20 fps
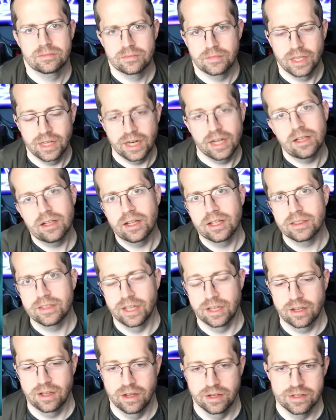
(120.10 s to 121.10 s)
And I like
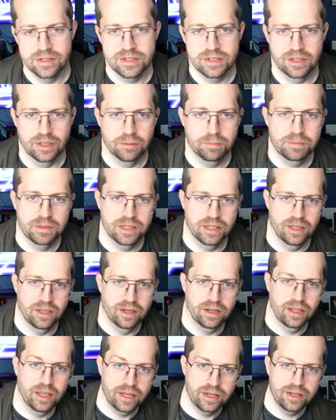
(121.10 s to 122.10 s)
that concept,
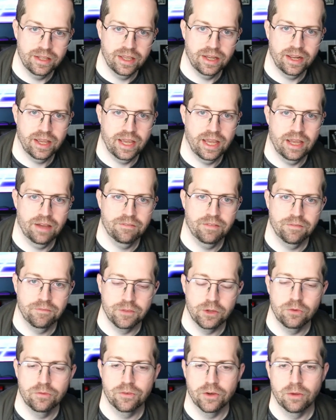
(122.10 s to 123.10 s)
and it did have a
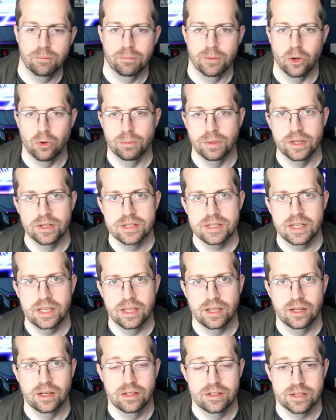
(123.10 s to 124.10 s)
few fun moments
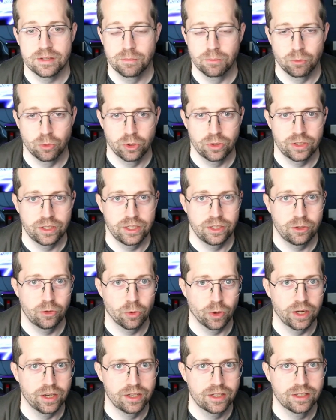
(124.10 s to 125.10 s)
and some really
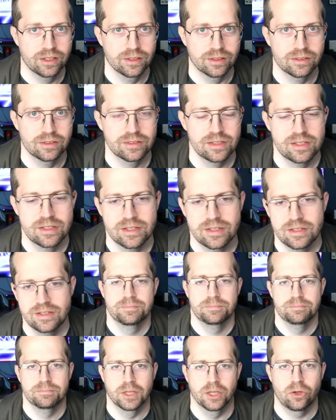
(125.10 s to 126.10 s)
great kills.
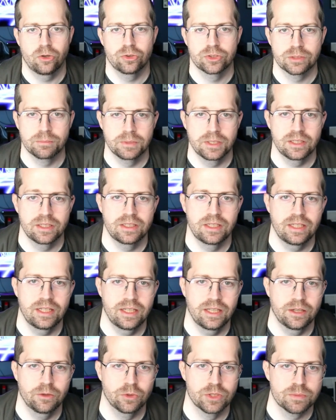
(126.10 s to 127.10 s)
But
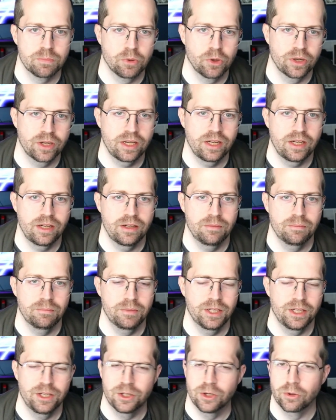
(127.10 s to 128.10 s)
ultimately, it was pretty
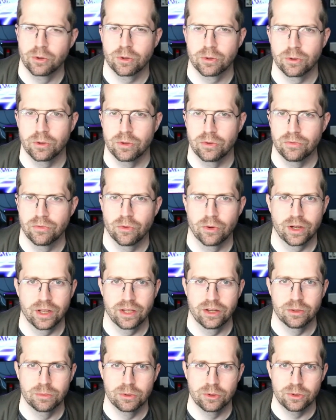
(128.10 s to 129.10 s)
mediocre and
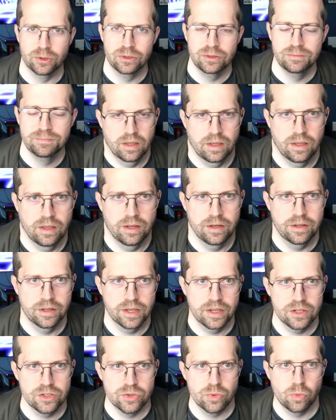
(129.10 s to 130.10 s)
forgettable. It
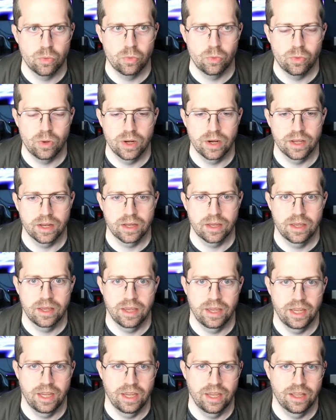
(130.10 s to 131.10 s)
does what it
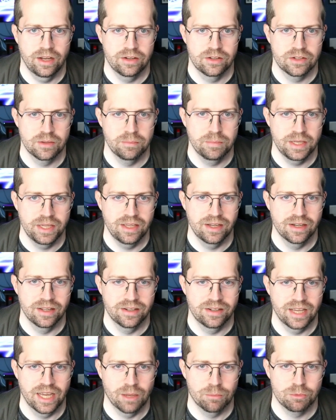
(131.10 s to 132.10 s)
can to be an
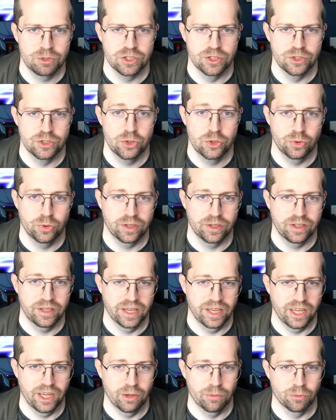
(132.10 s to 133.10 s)
adaptation to a
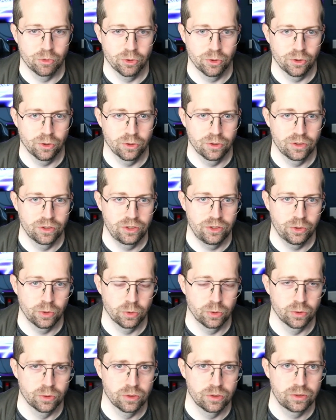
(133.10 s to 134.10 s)
game where
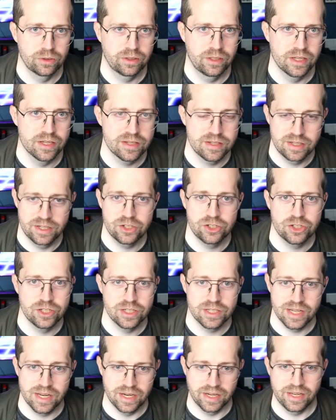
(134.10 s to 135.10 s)
your
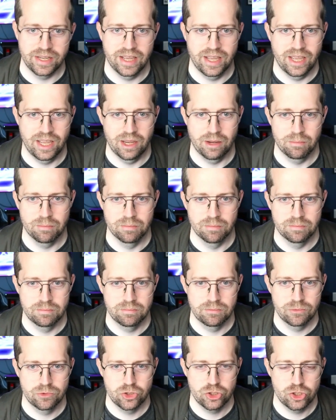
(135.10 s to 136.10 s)
decisions in a game
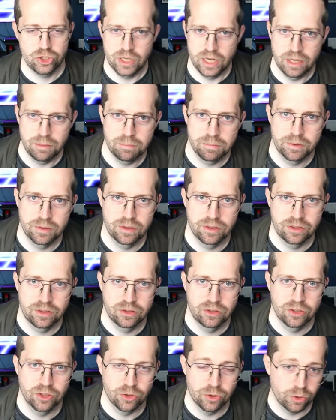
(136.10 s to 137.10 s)
shape
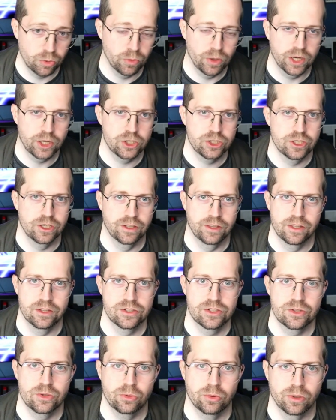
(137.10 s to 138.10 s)
the direction of the
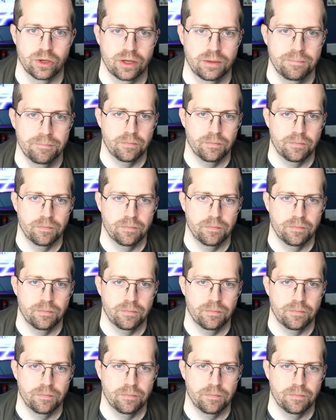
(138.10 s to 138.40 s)
story.